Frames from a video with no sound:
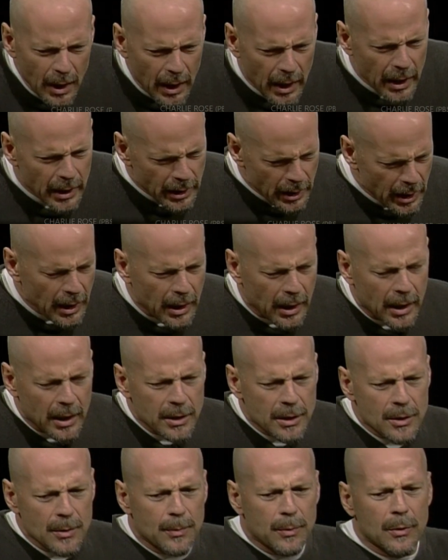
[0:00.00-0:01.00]
I, yeah, I
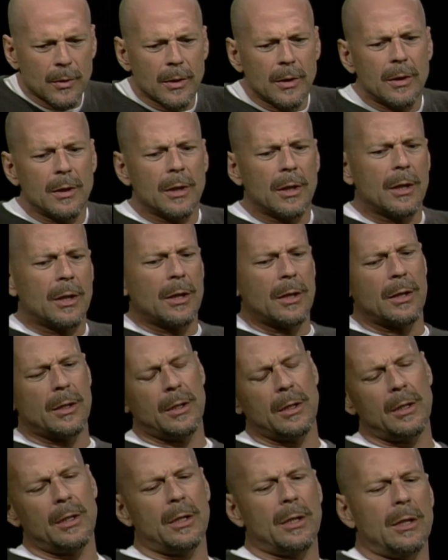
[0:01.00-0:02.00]
supported uh,
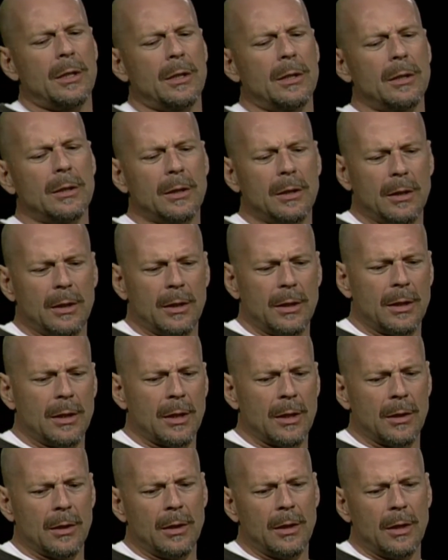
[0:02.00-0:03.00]
uh, more
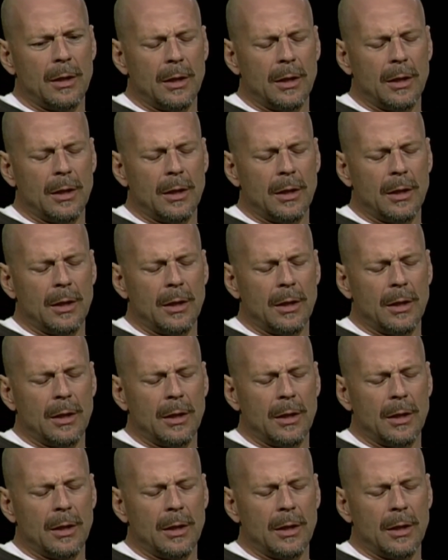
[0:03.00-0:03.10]
Republicans uh, than